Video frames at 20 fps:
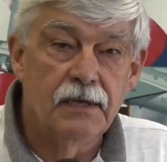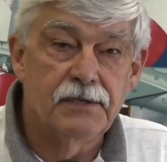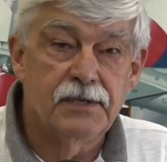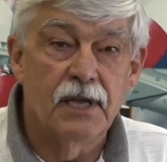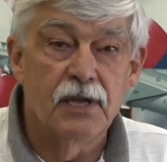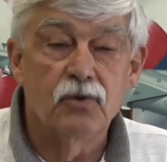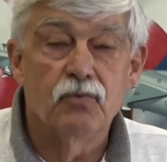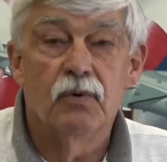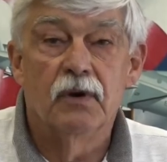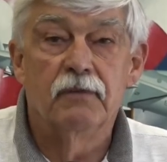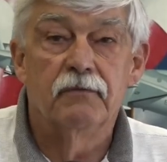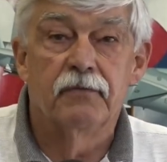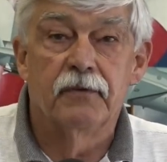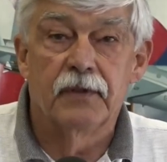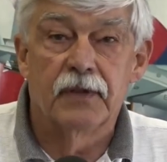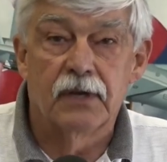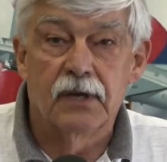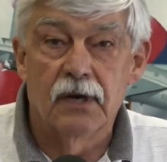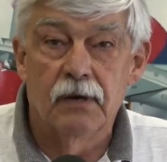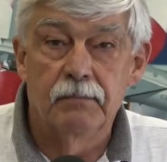take one for
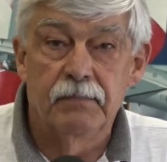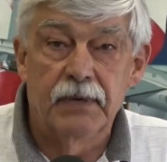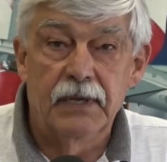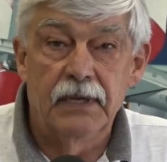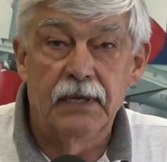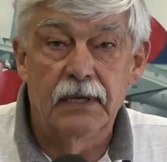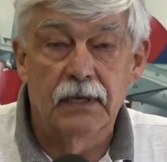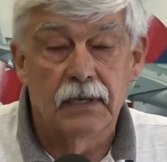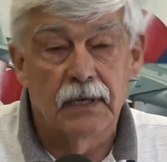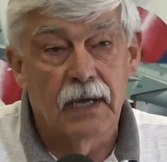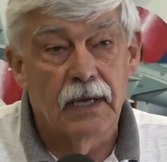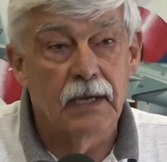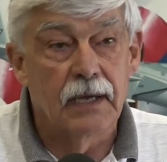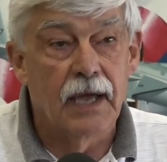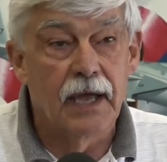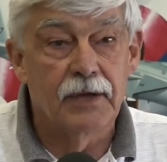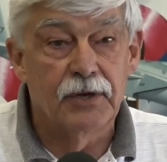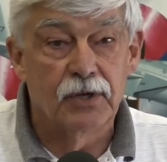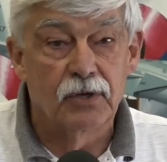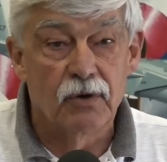the company, and I
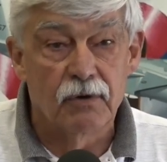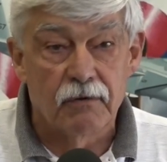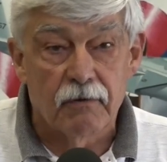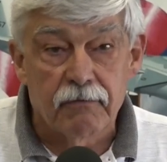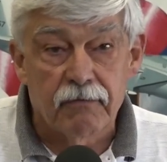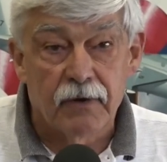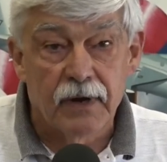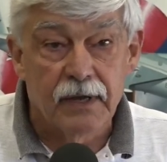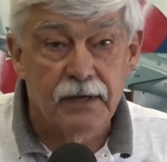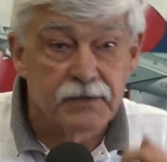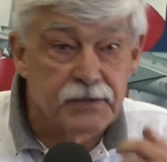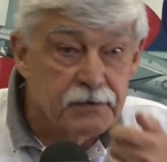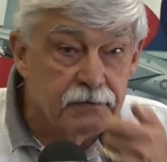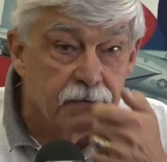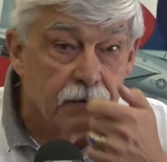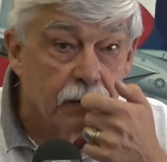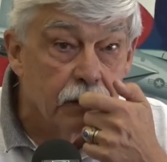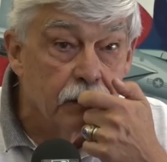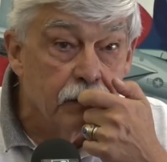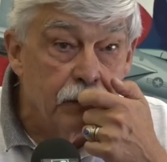had to go to France
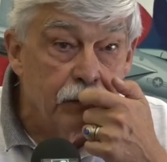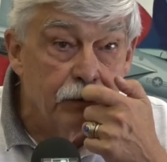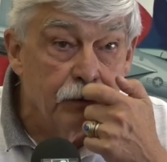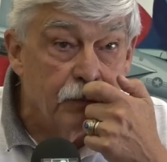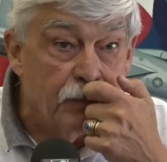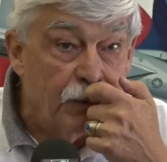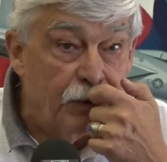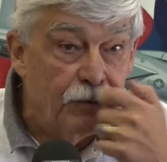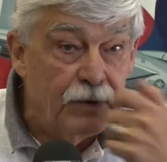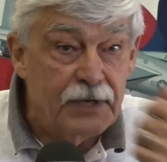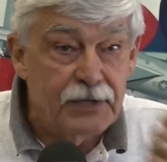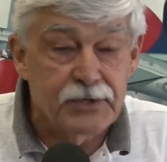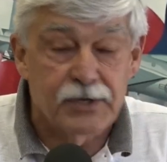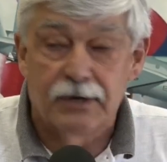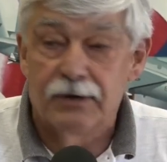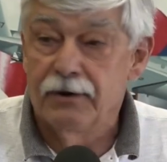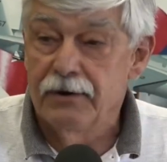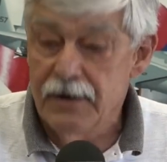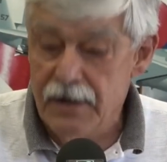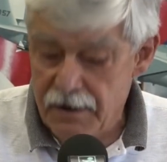for 2 or 3 weeks
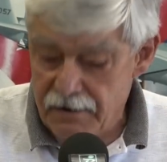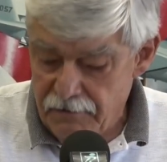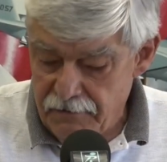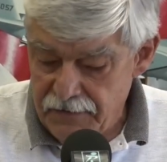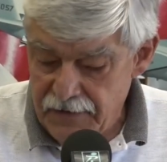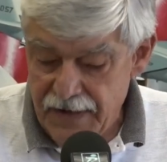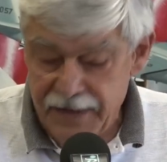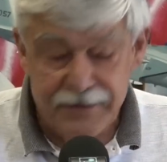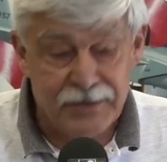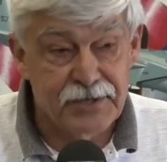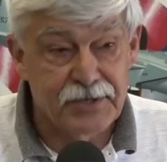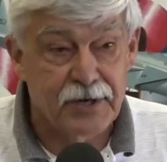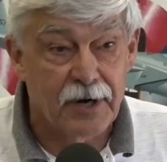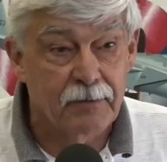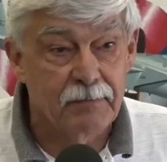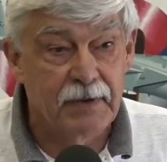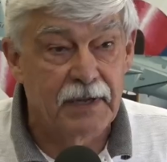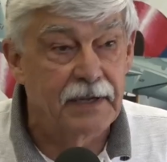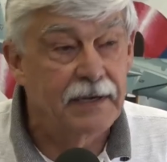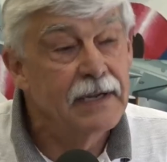and learn how to fly this
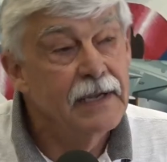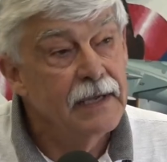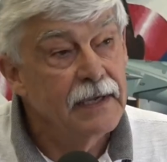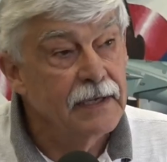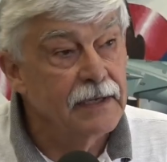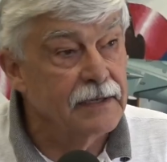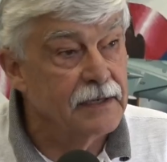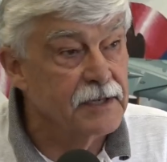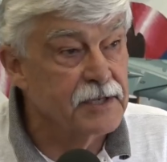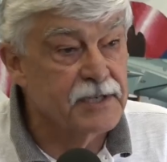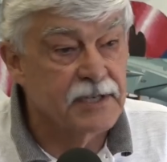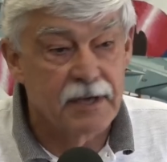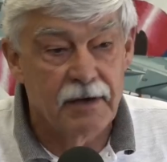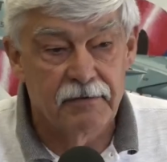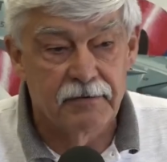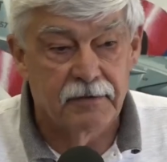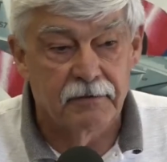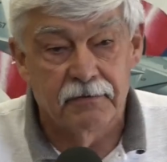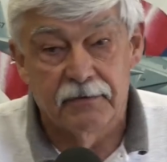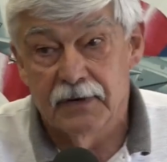airplane in the
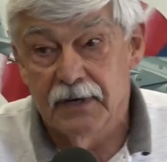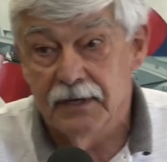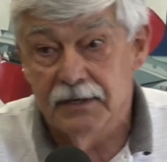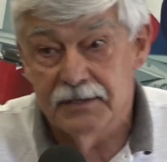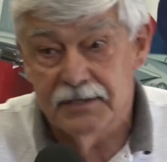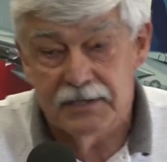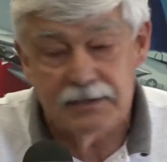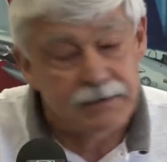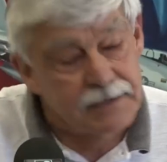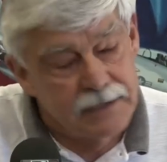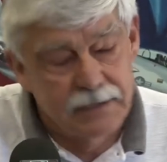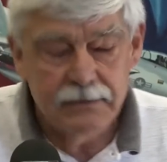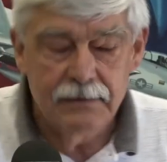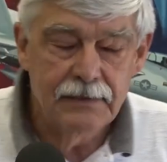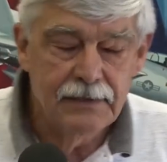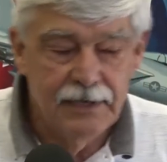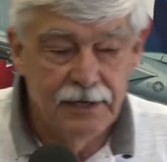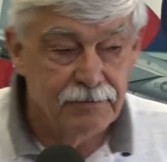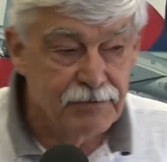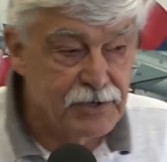south of France.
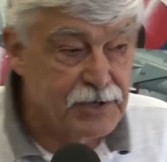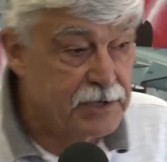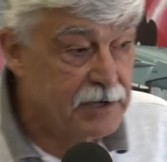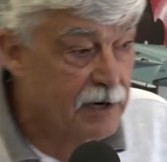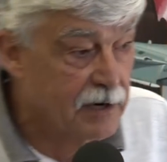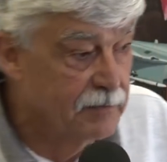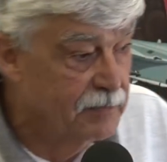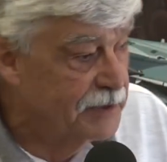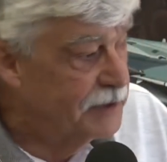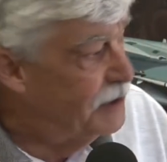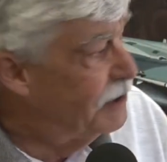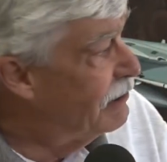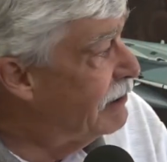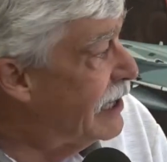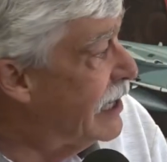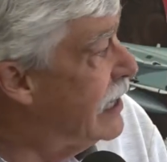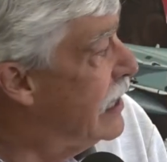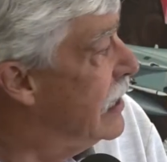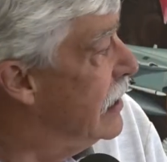It was terrible duty.